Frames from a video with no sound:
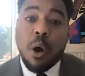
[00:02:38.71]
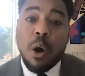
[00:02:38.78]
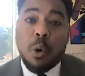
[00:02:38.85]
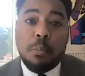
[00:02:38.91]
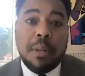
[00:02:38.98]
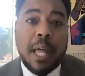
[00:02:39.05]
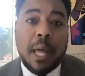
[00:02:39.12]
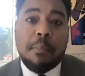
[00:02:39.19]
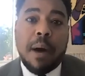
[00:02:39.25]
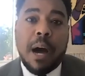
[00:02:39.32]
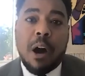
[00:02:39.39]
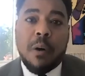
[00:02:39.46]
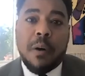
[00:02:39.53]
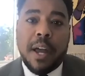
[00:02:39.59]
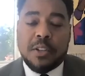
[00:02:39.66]
or Black
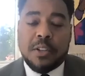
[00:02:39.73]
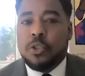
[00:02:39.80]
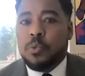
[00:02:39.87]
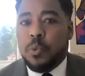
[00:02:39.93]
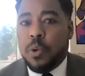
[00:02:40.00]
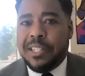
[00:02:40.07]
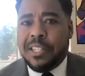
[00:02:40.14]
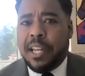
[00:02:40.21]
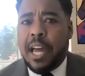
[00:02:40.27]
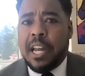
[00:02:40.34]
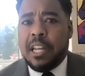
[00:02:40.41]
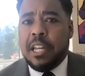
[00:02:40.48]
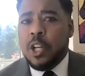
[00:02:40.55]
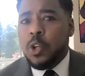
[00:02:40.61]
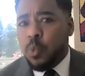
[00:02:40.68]
Power as a kind
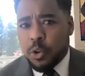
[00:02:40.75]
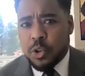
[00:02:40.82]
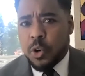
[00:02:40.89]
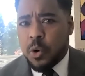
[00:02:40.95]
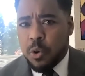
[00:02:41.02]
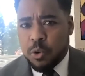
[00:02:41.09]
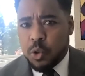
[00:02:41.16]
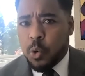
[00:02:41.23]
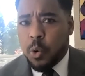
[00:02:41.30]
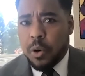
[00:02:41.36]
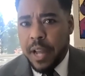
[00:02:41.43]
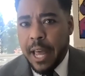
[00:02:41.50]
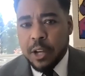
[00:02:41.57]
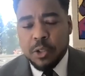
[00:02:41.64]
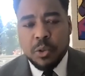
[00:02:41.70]
of inward turn toward
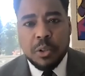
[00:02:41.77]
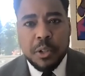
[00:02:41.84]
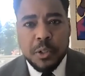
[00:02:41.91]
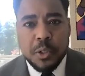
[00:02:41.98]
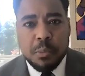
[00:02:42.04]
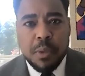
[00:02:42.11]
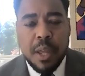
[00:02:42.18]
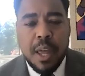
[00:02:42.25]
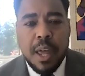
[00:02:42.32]
nationalism.